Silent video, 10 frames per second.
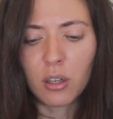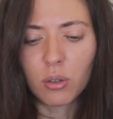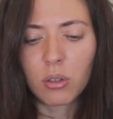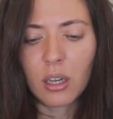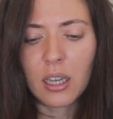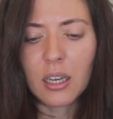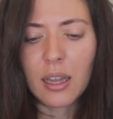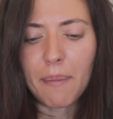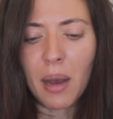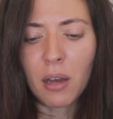And look,
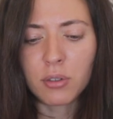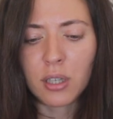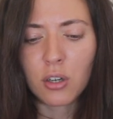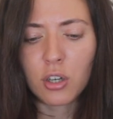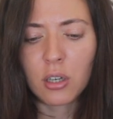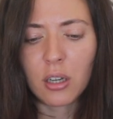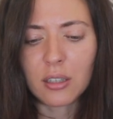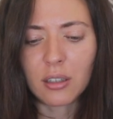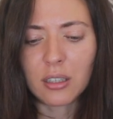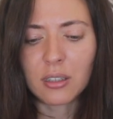in about section,
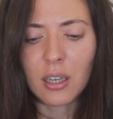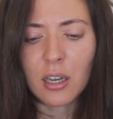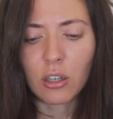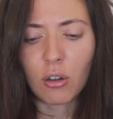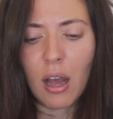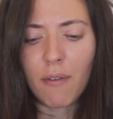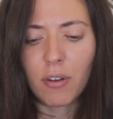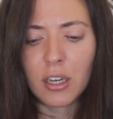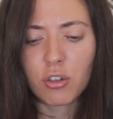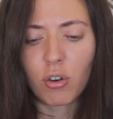as I said, you have
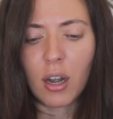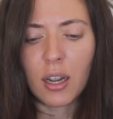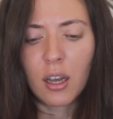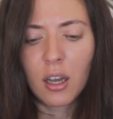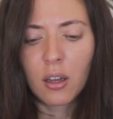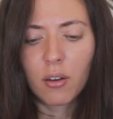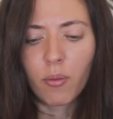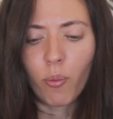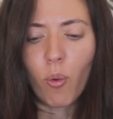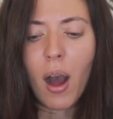literally
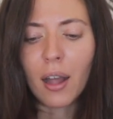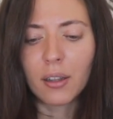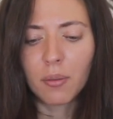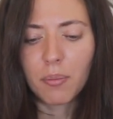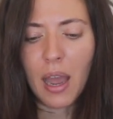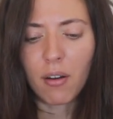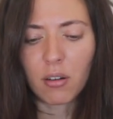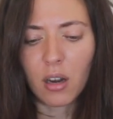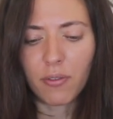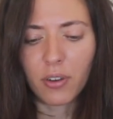one
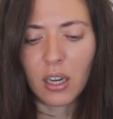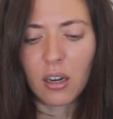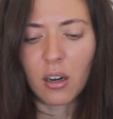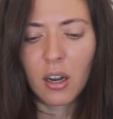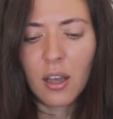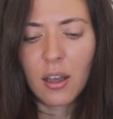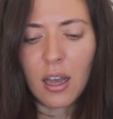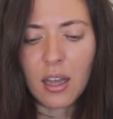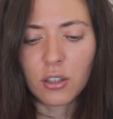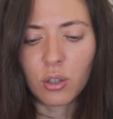paragraph here
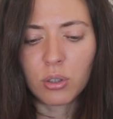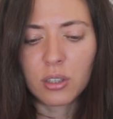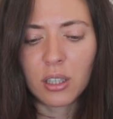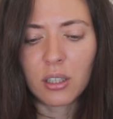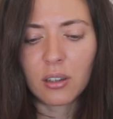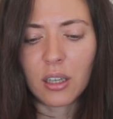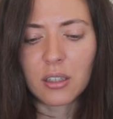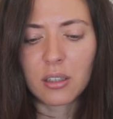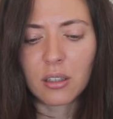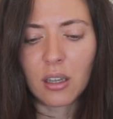and you see
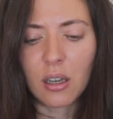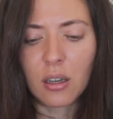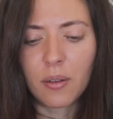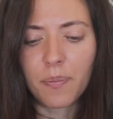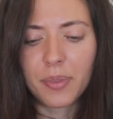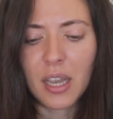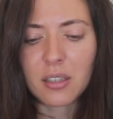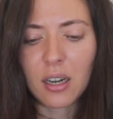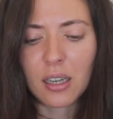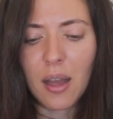that the
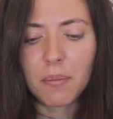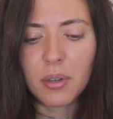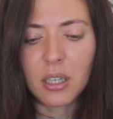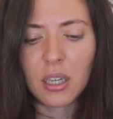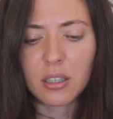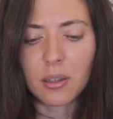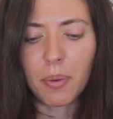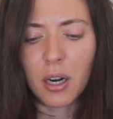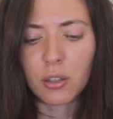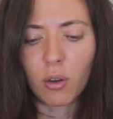Tesla company is the
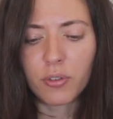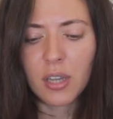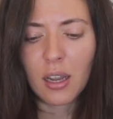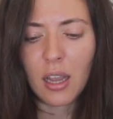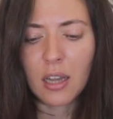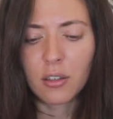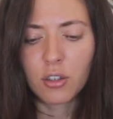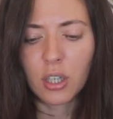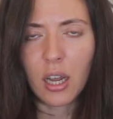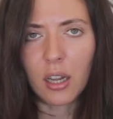part of tech,
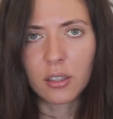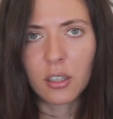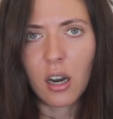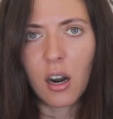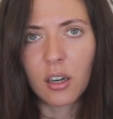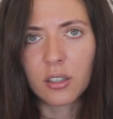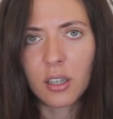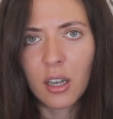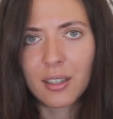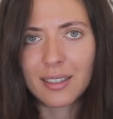energy and
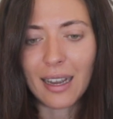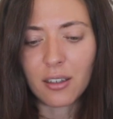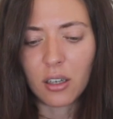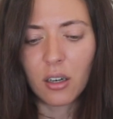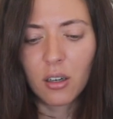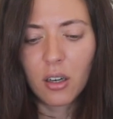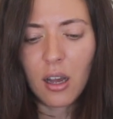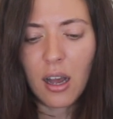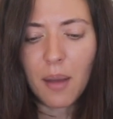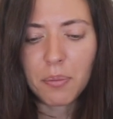cars sector
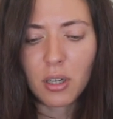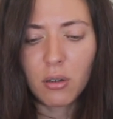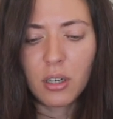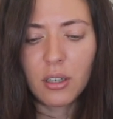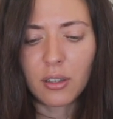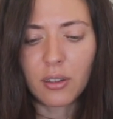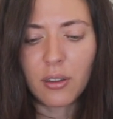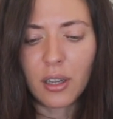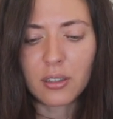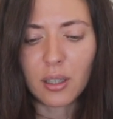absolutely
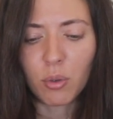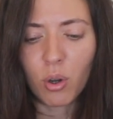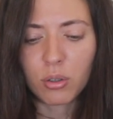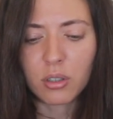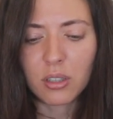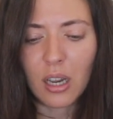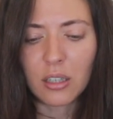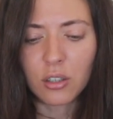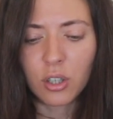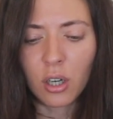nothing then some costs
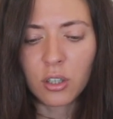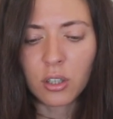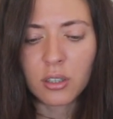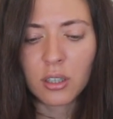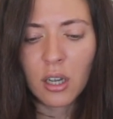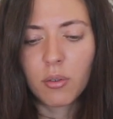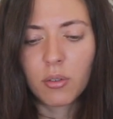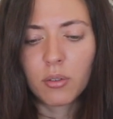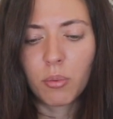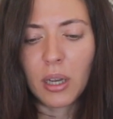and charges
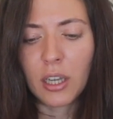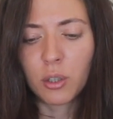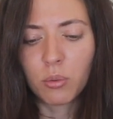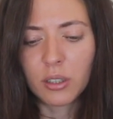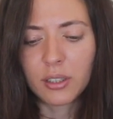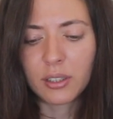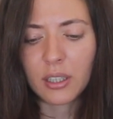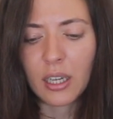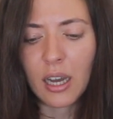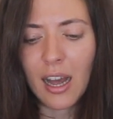uh, where you will
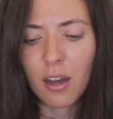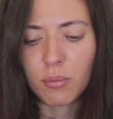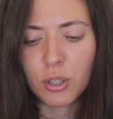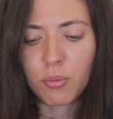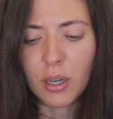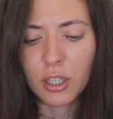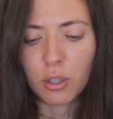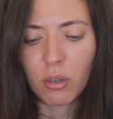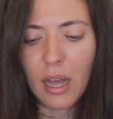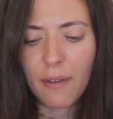see how much money
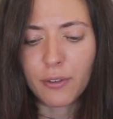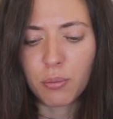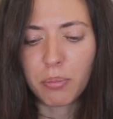you will have to